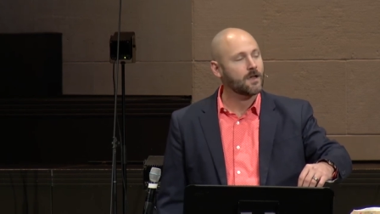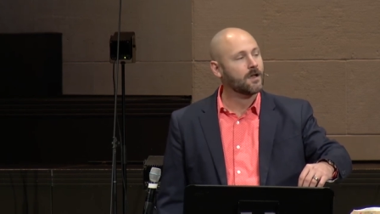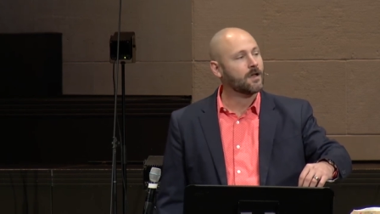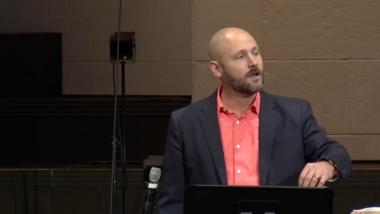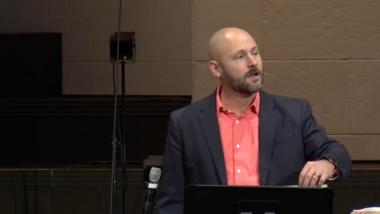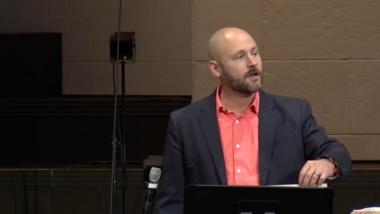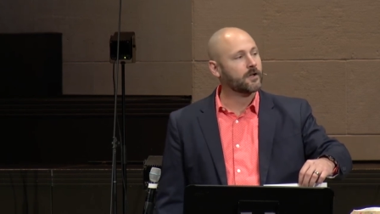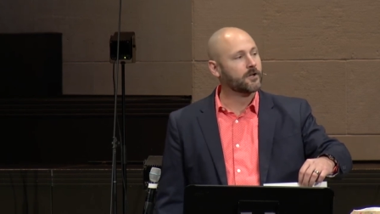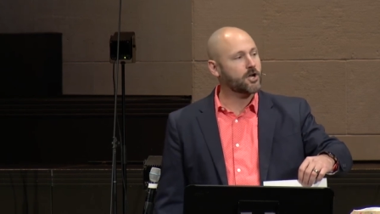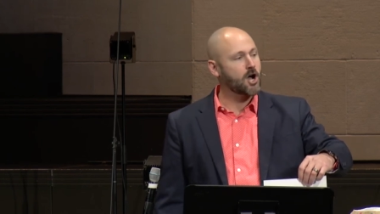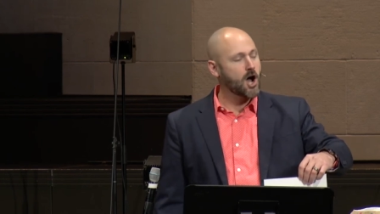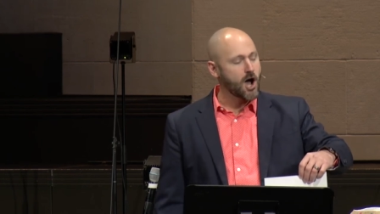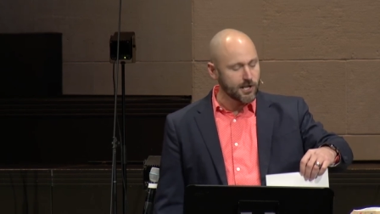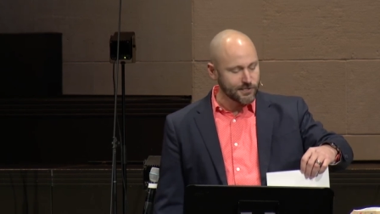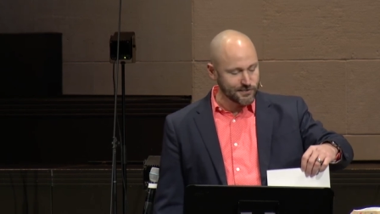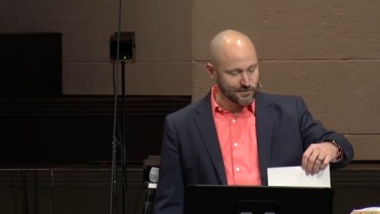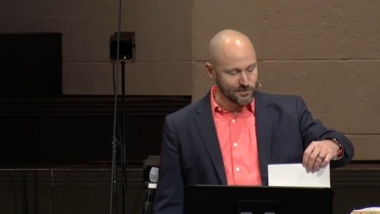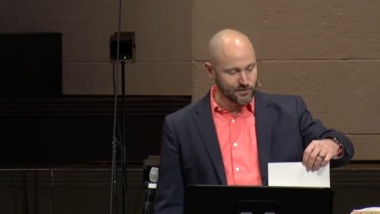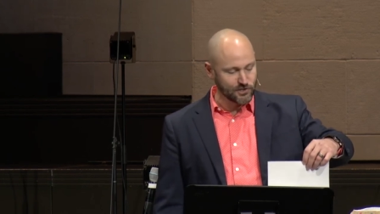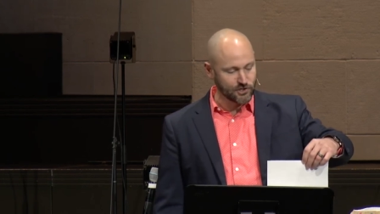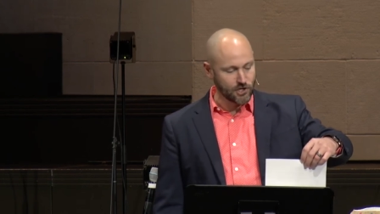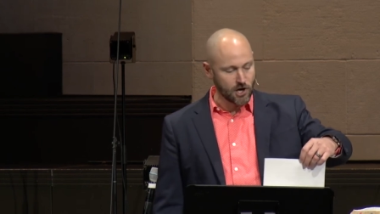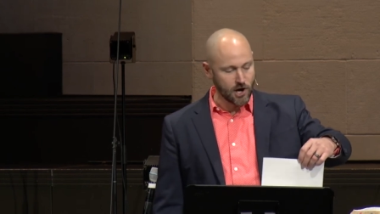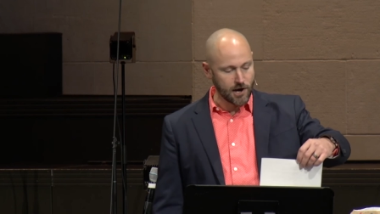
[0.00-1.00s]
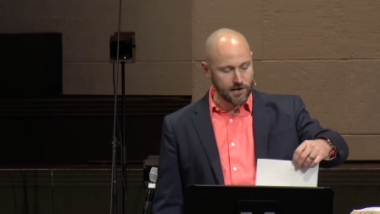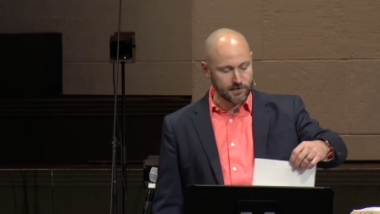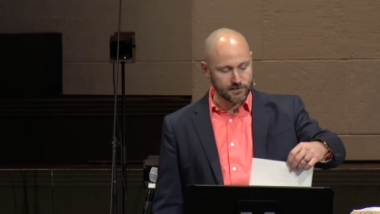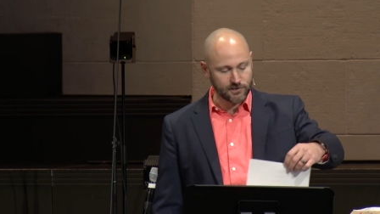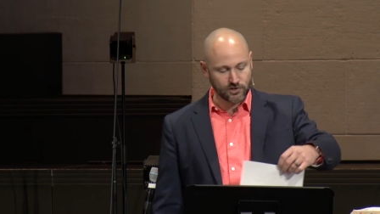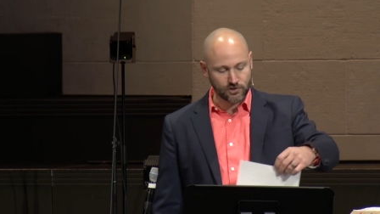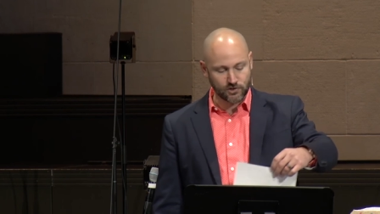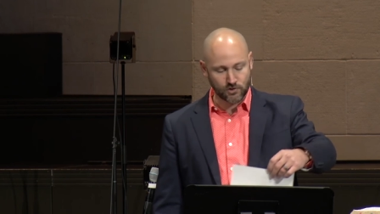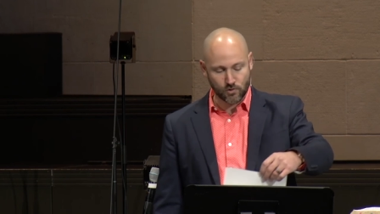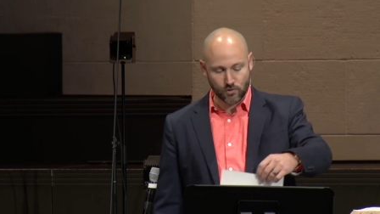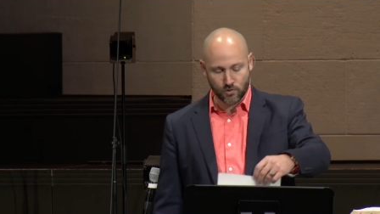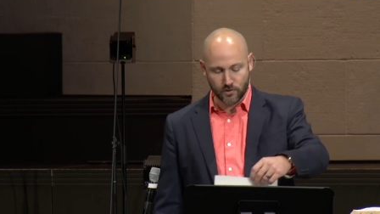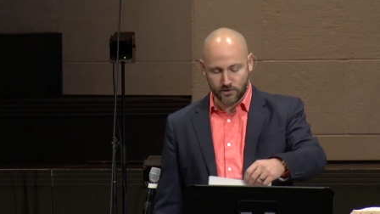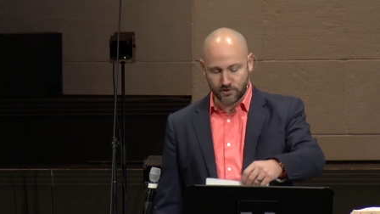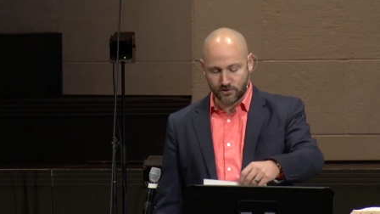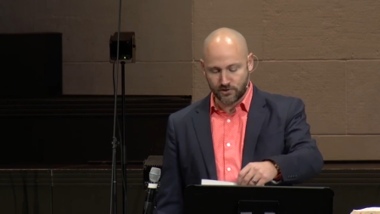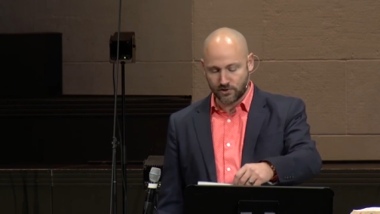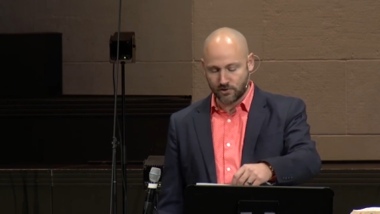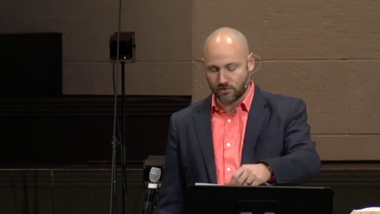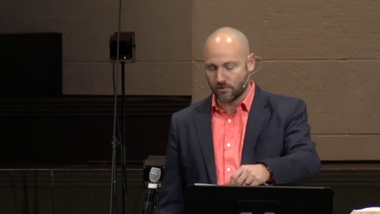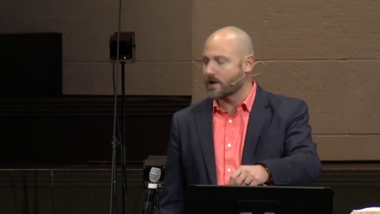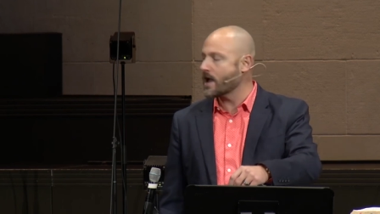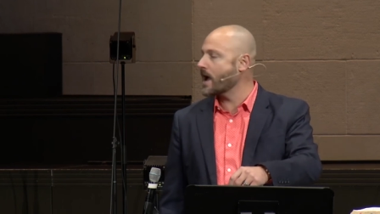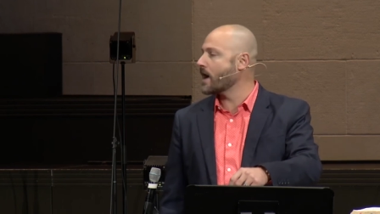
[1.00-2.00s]
God's thoughts towards
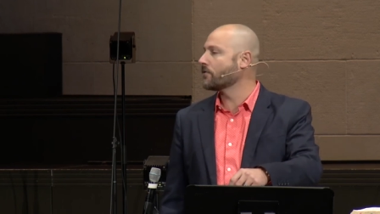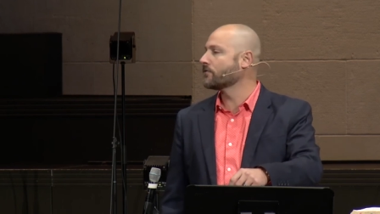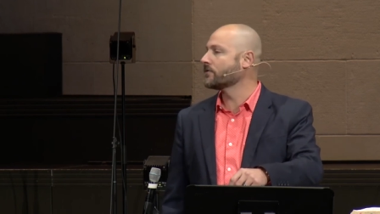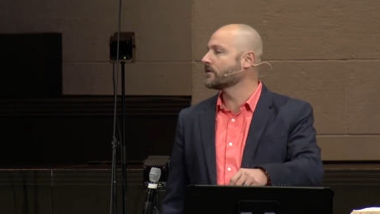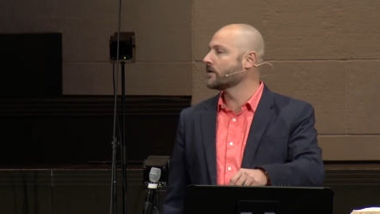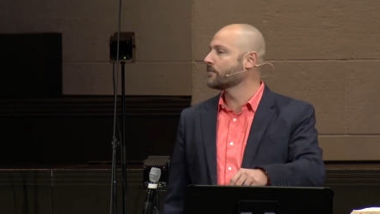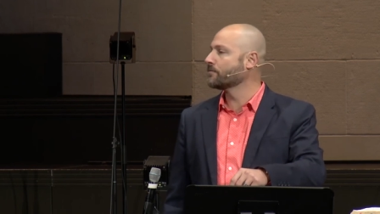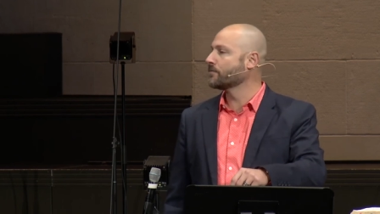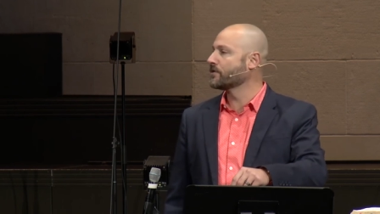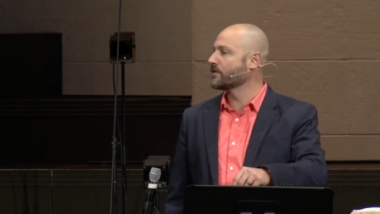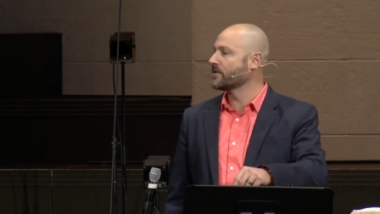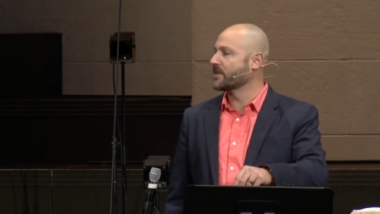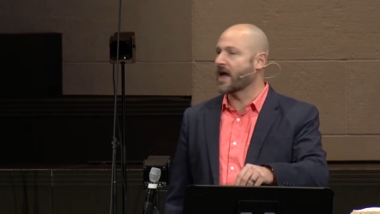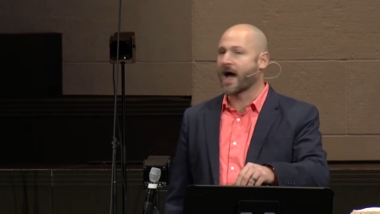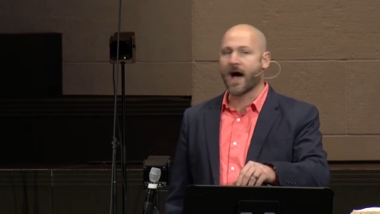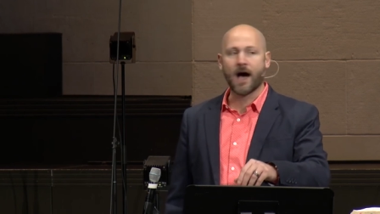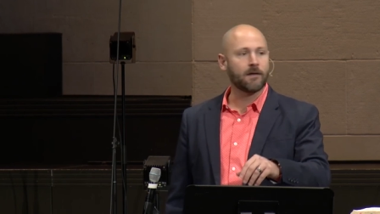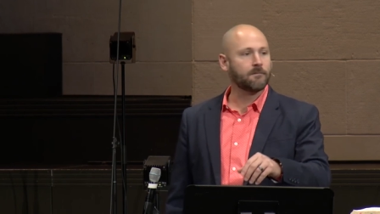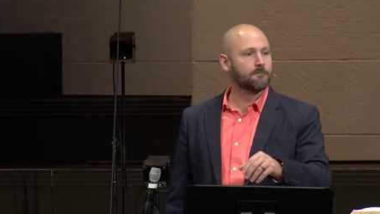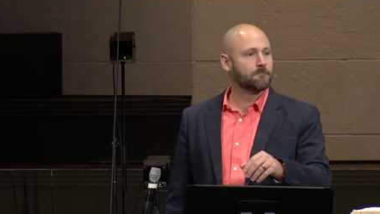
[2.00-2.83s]
you outnumber that.